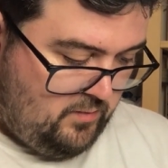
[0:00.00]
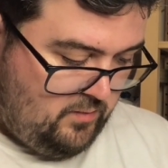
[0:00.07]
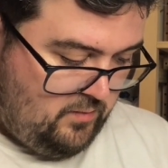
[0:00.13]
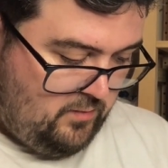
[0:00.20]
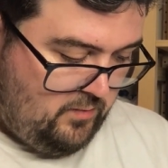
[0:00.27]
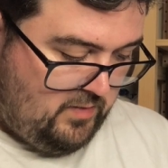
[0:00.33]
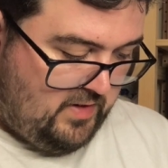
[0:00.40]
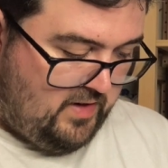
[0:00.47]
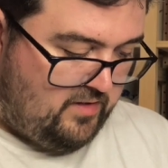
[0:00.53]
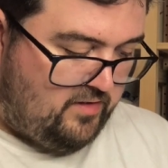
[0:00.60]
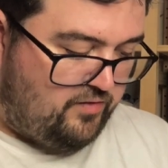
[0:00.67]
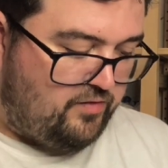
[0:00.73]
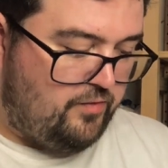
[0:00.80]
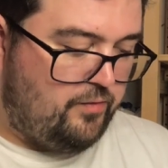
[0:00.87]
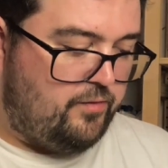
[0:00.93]

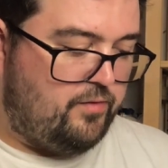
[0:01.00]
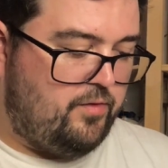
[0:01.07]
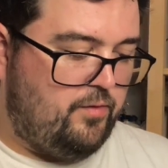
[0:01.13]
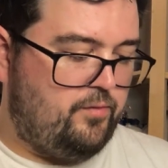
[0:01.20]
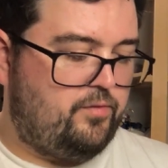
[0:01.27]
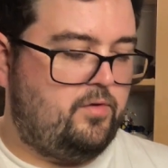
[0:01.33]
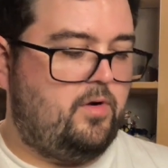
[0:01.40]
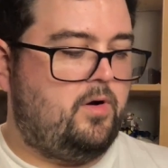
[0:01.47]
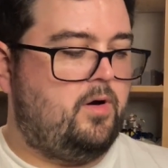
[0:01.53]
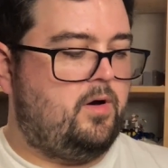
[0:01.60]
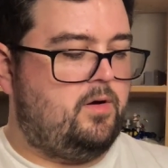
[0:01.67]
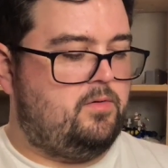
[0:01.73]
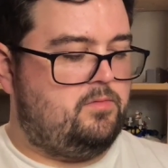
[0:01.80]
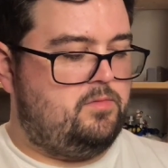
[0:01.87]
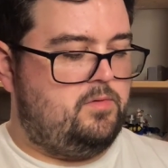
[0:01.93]
those
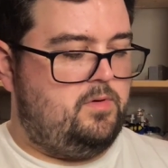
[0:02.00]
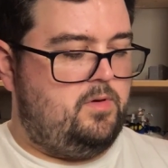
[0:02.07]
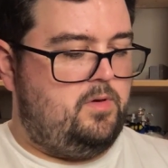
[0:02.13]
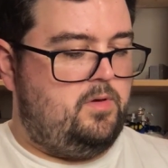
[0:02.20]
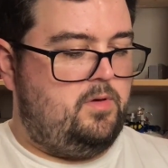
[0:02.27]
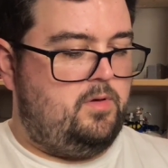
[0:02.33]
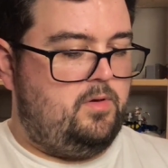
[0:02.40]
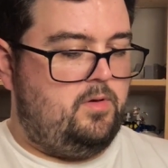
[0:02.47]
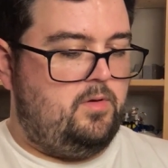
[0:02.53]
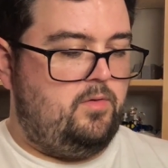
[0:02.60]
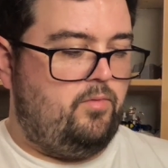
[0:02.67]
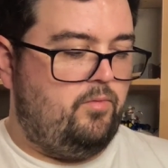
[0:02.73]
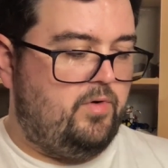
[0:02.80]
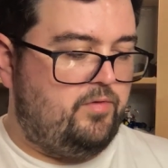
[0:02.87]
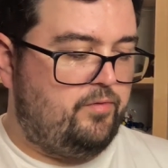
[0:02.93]
are,
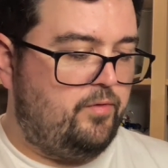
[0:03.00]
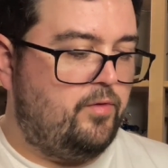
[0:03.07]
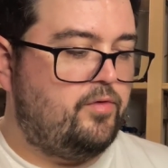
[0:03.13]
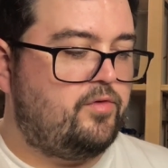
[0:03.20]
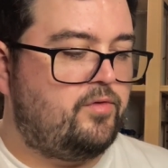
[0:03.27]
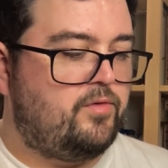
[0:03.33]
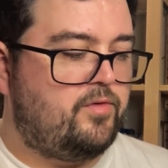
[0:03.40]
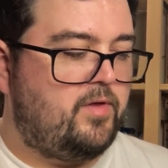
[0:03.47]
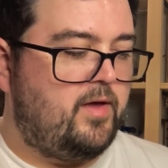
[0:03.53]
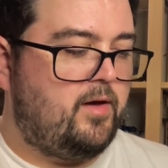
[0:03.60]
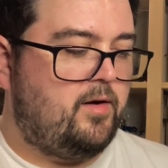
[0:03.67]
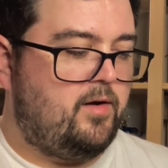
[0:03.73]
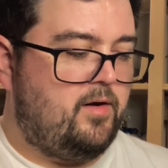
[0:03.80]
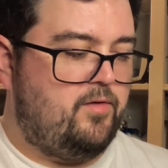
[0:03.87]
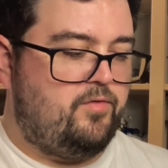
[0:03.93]
what versions they
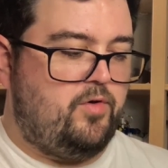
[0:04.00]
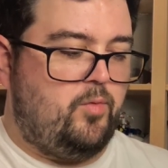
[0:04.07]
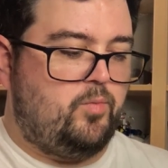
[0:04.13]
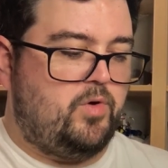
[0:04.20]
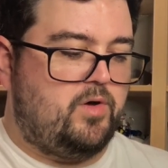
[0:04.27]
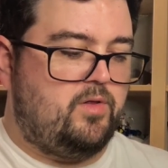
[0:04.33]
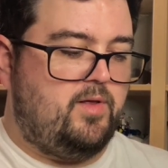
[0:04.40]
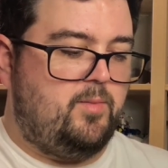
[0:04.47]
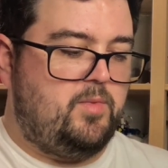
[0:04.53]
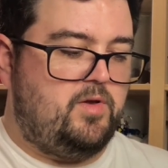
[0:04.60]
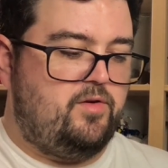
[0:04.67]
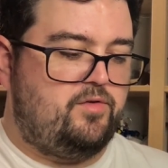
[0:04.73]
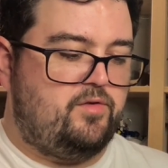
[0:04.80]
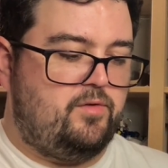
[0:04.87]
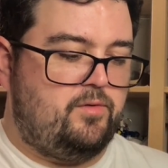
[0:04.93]
are, if they're book club
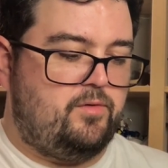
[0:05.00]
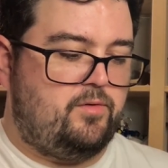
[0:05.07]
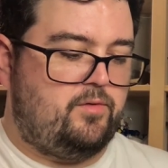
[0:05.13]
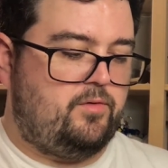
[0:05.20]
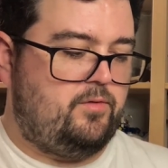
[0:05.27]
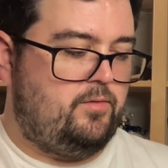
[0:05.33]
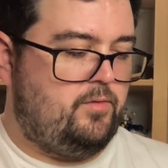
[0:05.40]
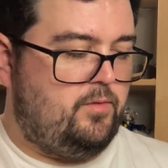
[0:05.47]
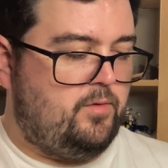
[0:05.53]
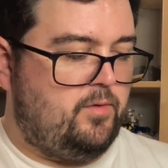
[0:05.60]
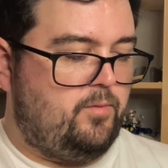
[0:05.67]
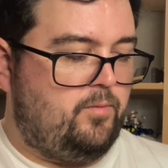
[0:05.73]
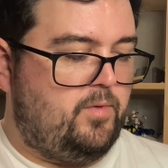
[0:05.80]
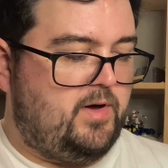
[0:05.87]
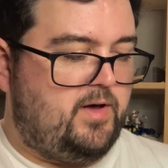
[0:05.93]
editions or
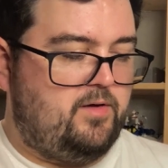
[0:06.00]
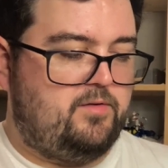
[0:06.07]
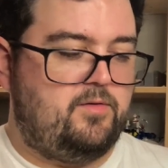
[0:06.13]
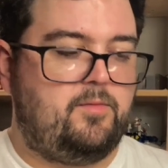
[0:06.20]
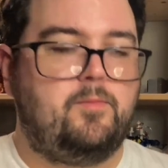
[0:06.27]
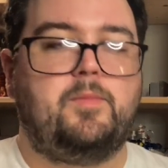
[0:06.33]
what,